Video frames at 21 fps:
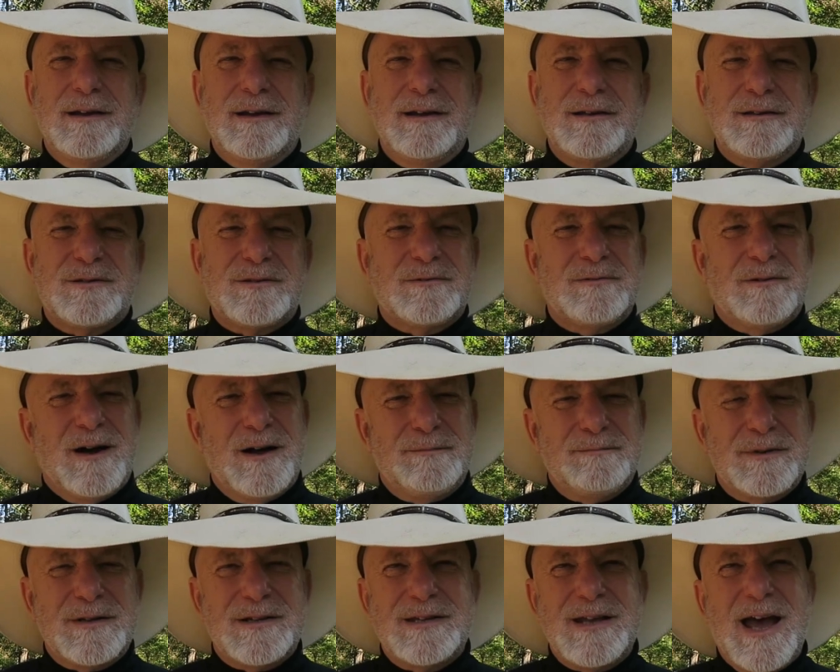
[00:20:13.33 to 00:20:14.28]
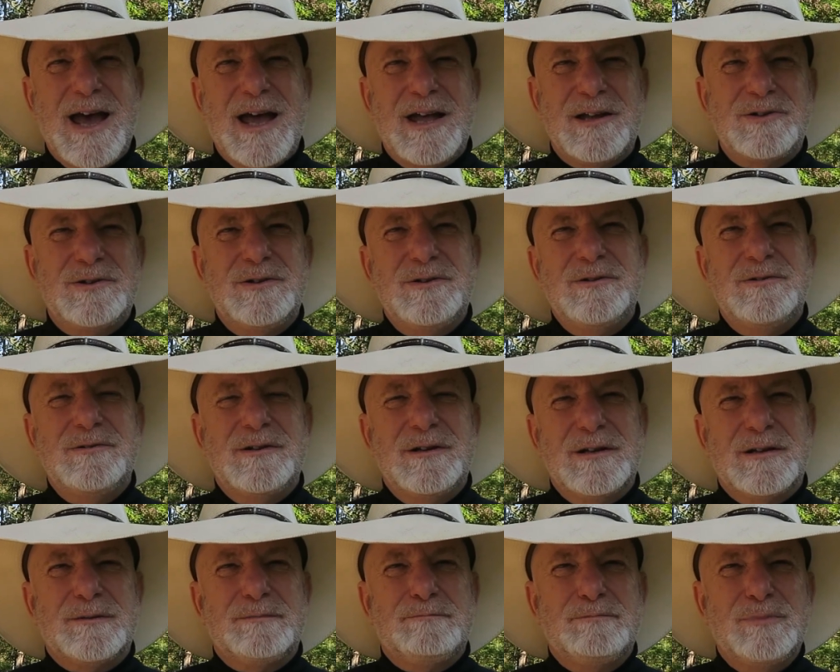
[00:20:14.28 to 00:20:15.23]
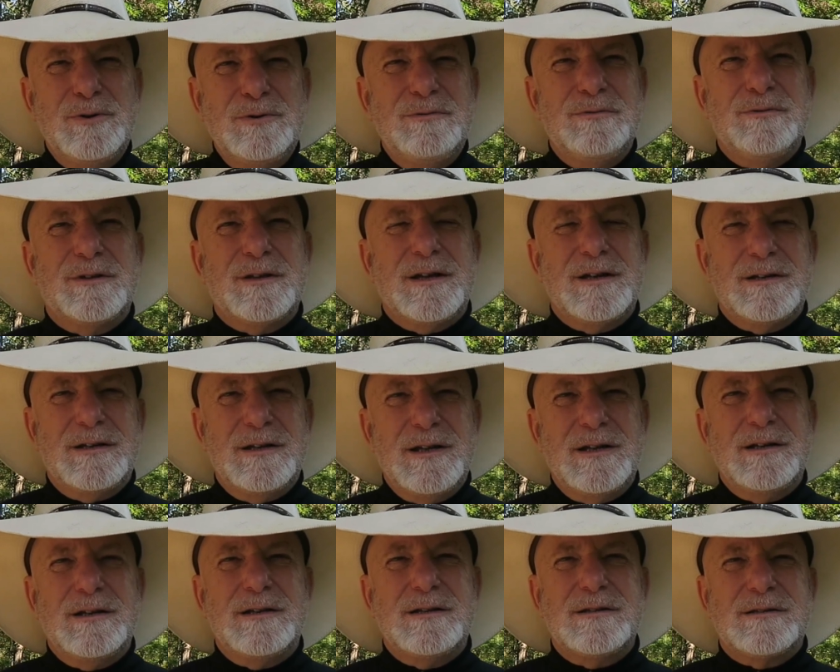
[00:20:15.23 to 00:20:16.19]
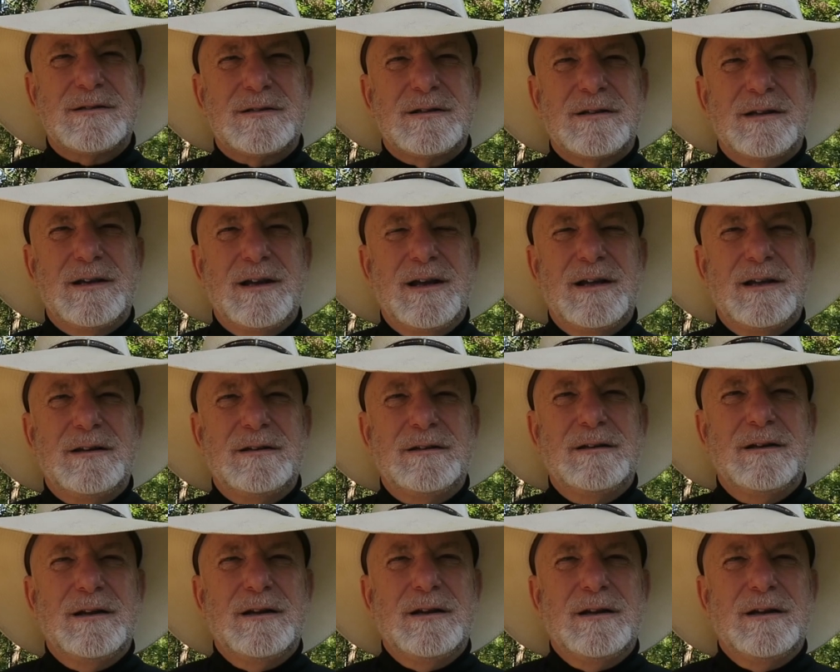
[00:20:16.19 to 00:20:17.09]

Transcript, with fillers: can squat beside you in a booth at Denny's and